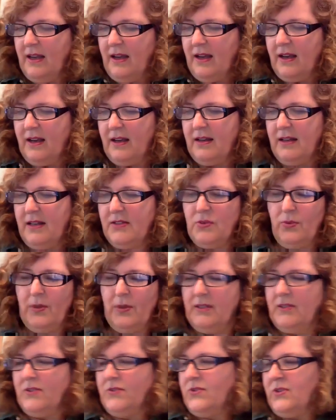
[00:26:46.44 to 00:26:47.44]
as
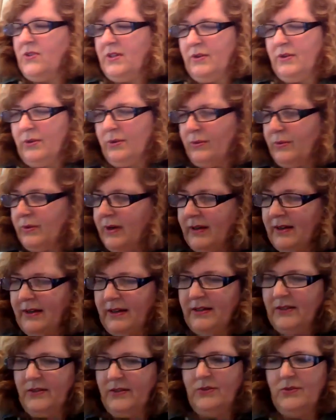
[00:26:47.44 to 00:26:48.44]
well as, you know,
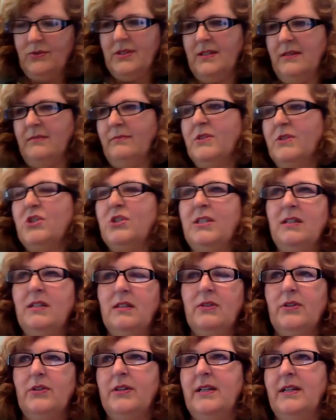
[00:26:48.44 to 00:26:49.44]
using machine
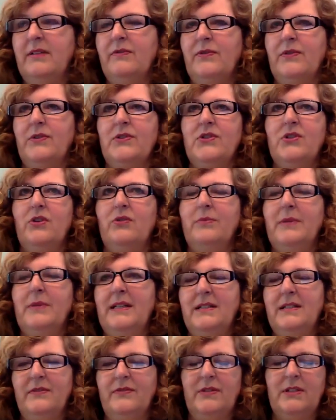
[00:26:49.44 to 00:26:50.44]
learning for so many
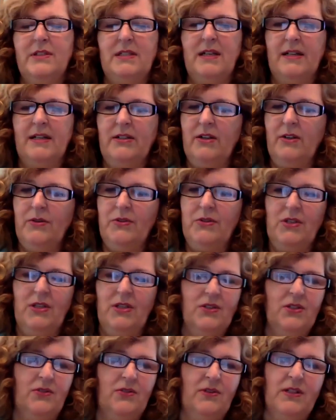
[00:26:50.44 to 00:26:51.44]
different
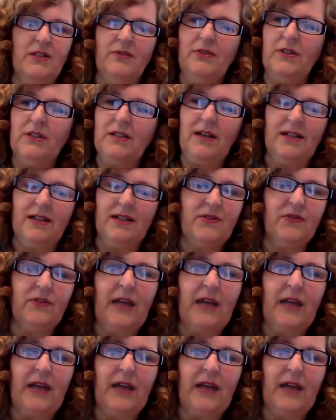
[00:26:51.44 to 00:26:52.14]
diagnoses and the different kinds of